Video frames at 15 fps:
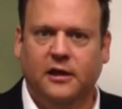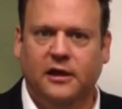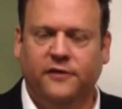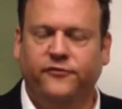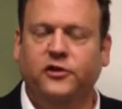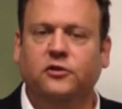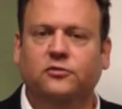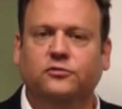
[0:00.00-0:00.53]

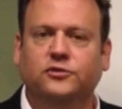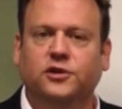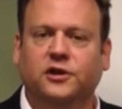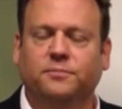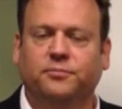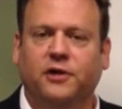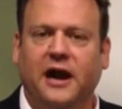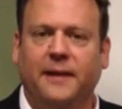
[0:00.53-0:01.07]
If you
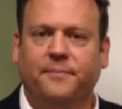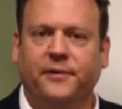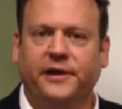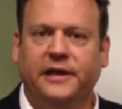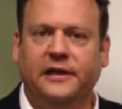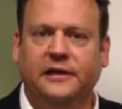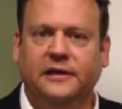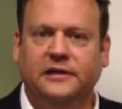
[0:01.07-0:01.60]
took
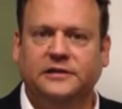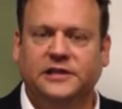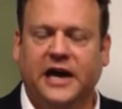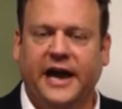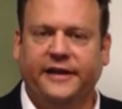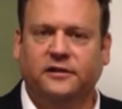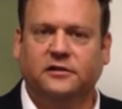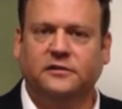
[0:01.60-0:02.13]
property
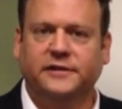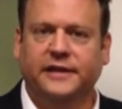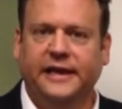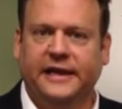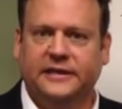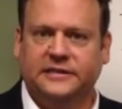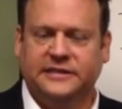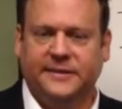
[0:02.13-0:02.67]
title
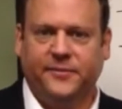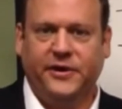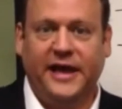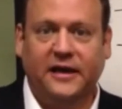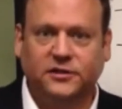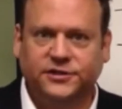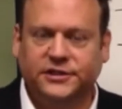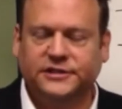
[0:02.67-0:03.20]
in someone
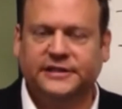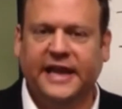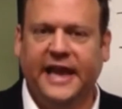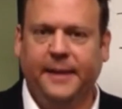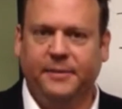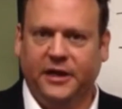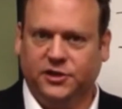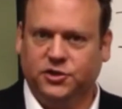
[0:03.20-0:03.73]
else's
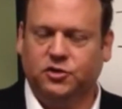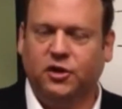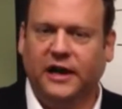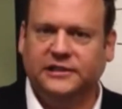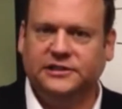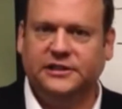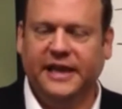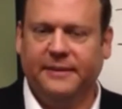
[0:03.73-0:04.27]
name, in a
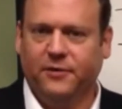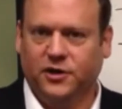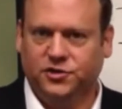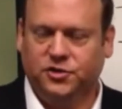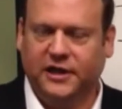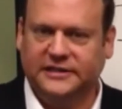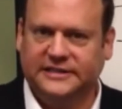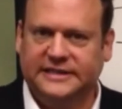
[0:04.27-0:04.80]
trust name or a
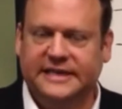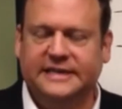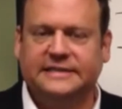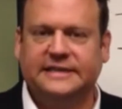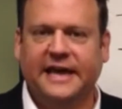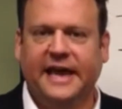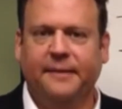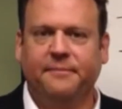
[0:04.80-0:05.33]

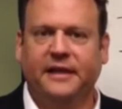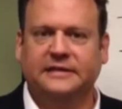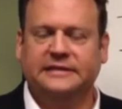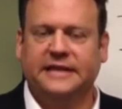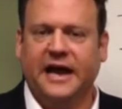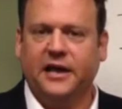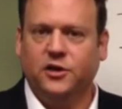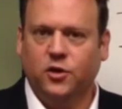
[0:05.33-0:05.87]
trustee's name that's
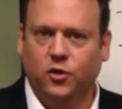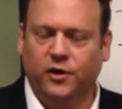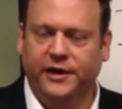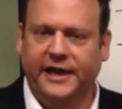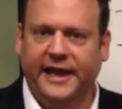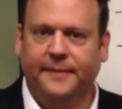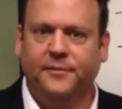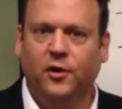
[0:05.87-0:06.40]
not your
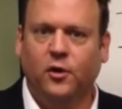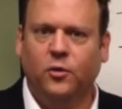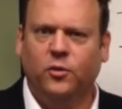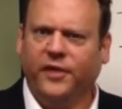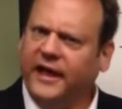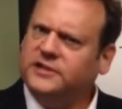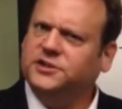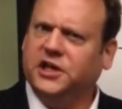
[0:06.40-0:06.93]
name,
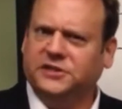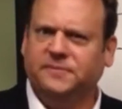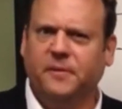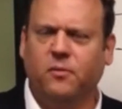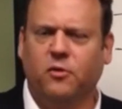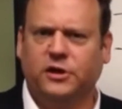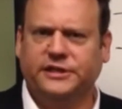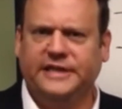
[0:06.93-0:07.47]
well, that
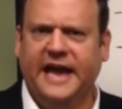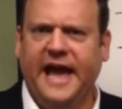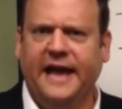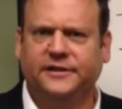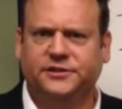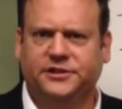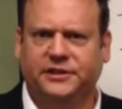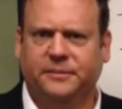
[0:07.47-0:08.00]
judgment won't
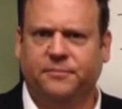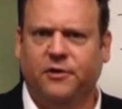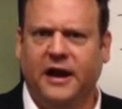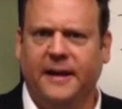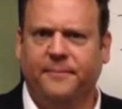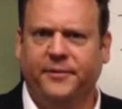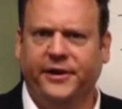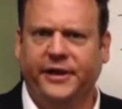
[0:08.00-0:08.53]
attach to the
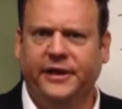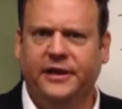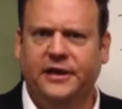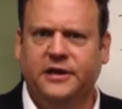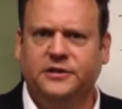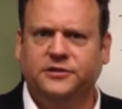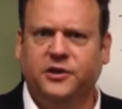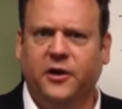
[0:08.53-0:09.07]
property.
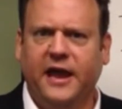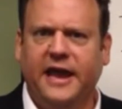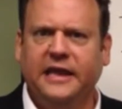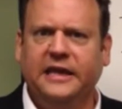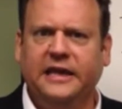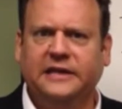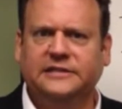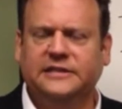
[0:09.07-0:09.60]
So
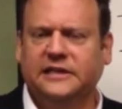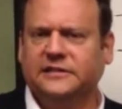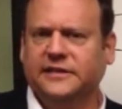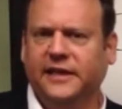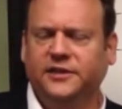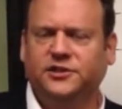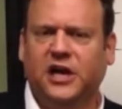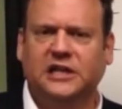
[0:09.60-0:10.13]
any
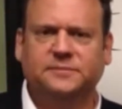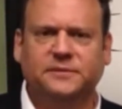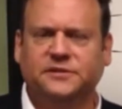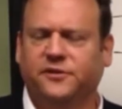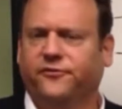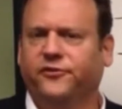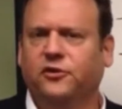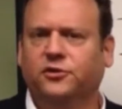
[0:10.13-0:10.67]
existing
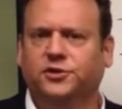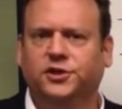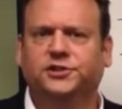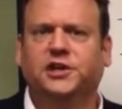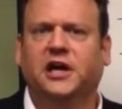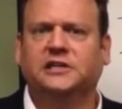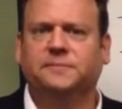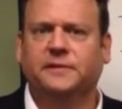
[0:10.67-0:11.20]
judgments or future
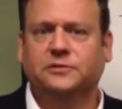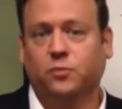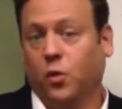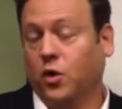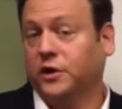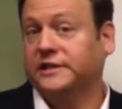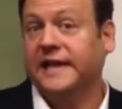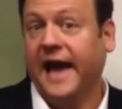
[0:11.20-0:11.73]
judgments
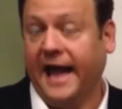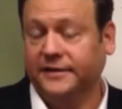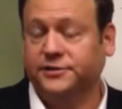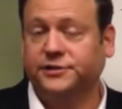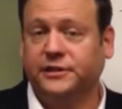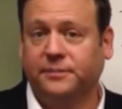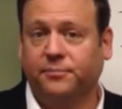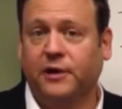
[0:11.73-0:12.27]
won't
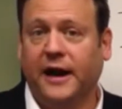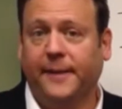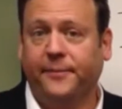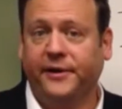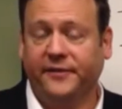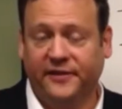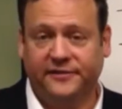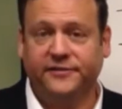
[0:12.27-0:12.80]
attach to the
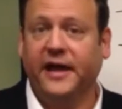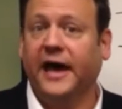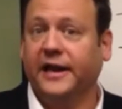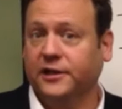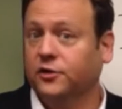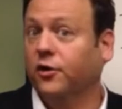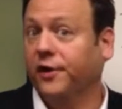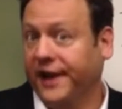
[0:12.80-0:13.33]
property that's not
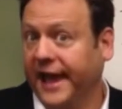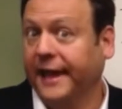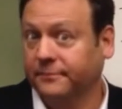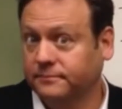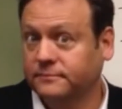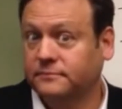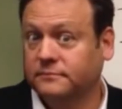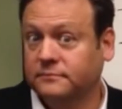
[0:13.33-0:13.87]
in your
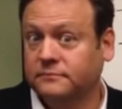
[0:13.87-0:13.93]
name.